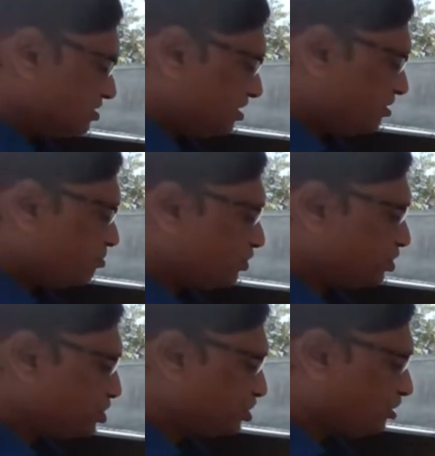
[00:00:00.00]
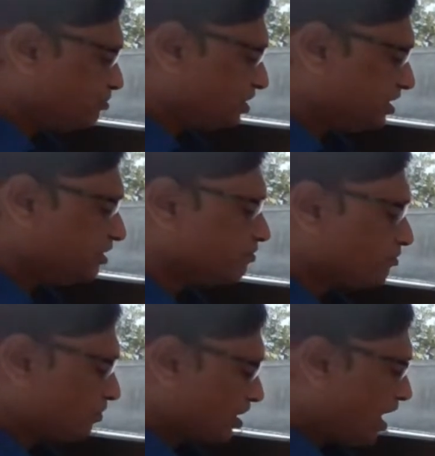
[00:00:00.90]
the position of the
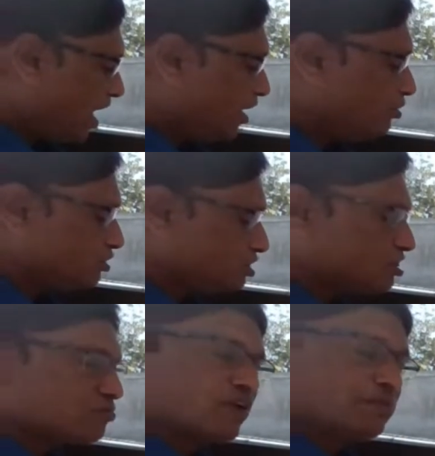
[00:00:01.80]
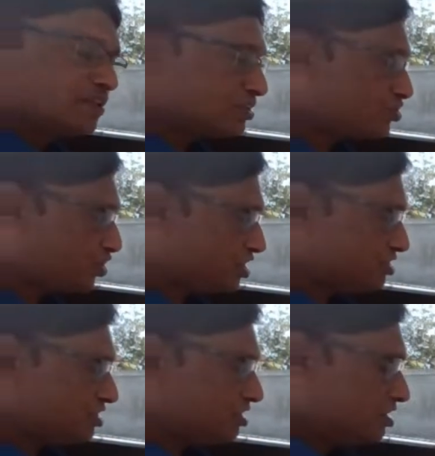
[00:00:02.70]
hydrogens will be the change.
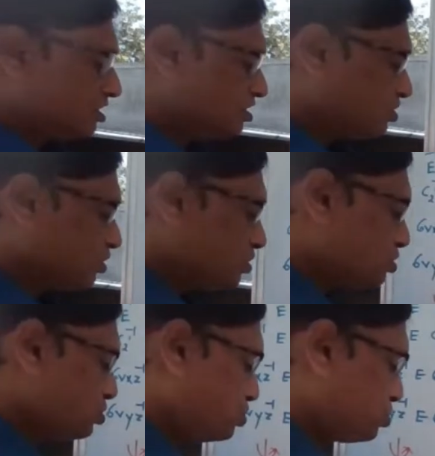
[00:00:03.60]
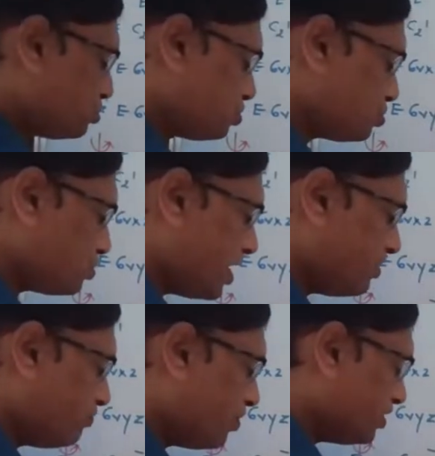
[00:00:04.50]
So 2
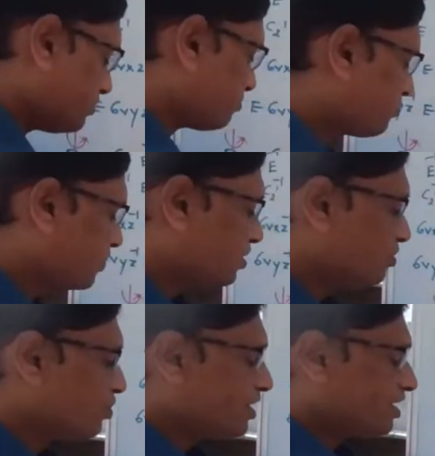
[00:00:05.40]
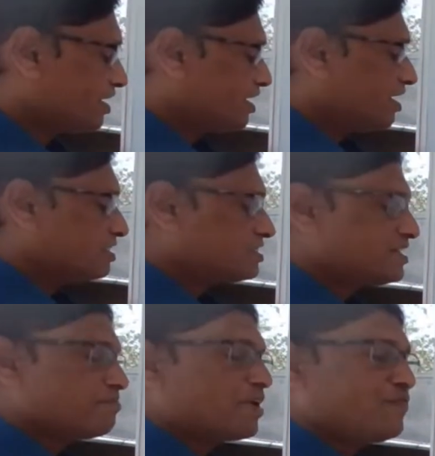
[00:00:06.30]
and 1. Okay,
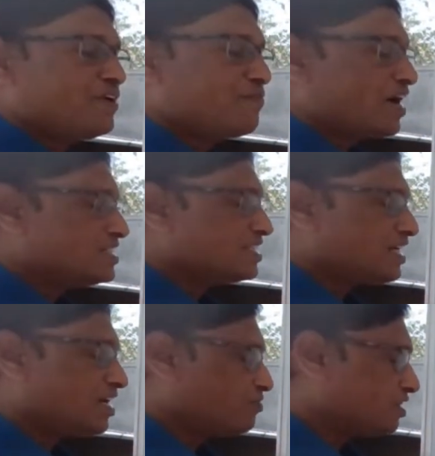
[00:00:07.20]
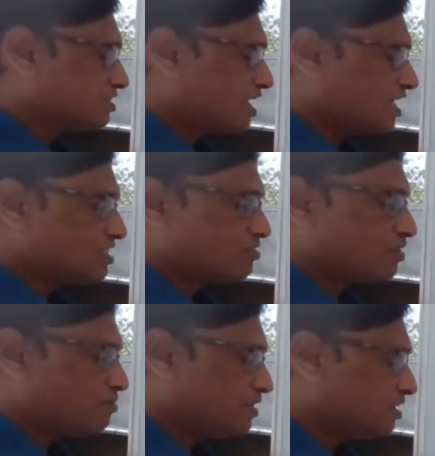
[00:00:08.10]
sigma V YZ inverse, answer will
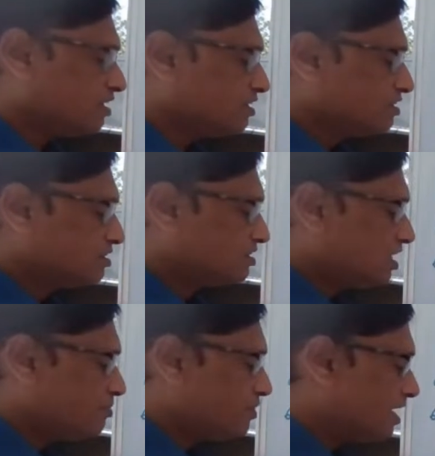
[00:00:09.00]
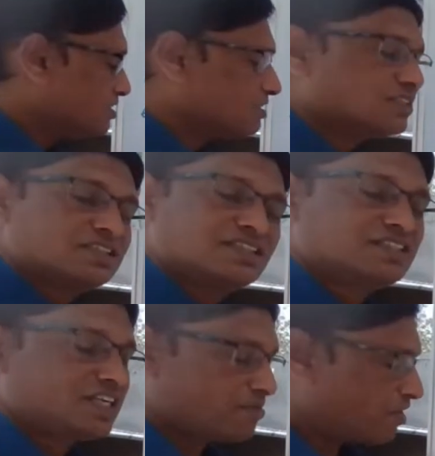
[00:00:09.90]
be the same as
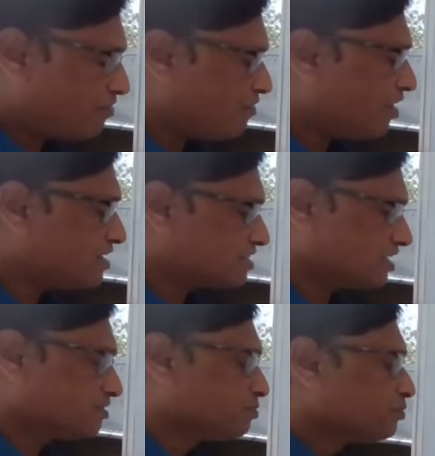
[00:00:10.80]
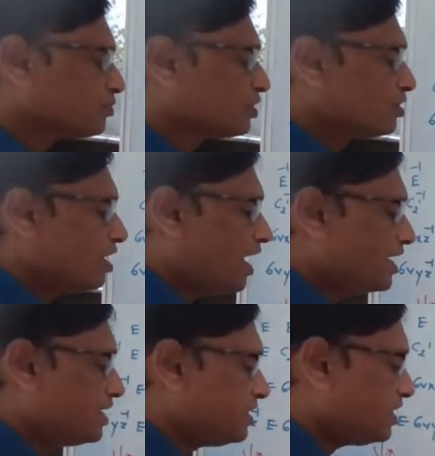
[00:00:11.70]
sigma V YZ.
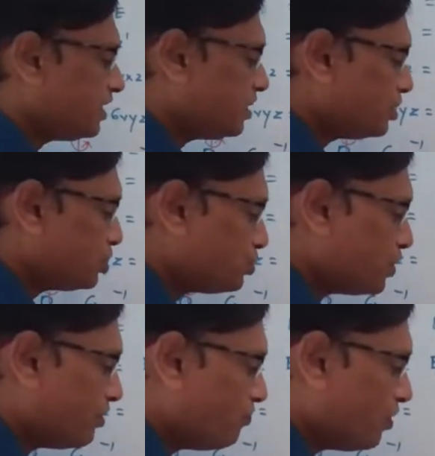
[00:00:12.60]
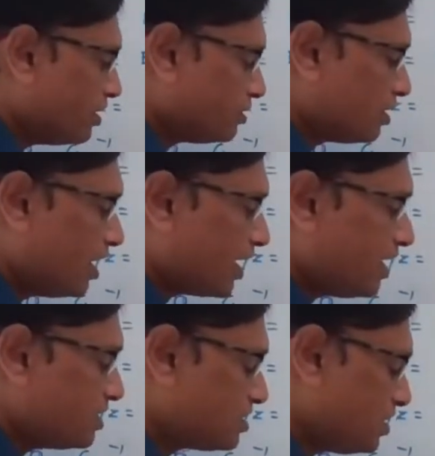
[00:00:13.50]
Identity 2 and 1.
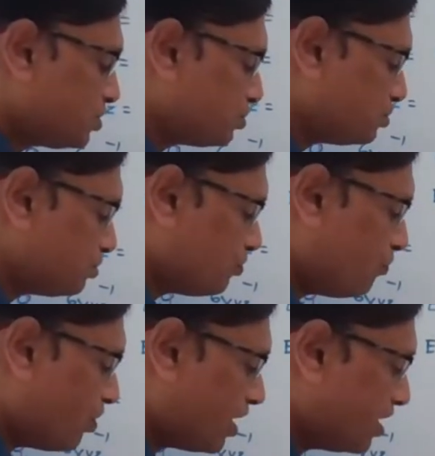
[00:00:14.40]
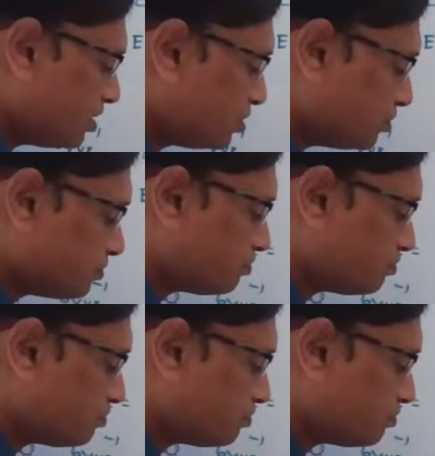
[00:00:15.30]
Again C2, 1 and 2.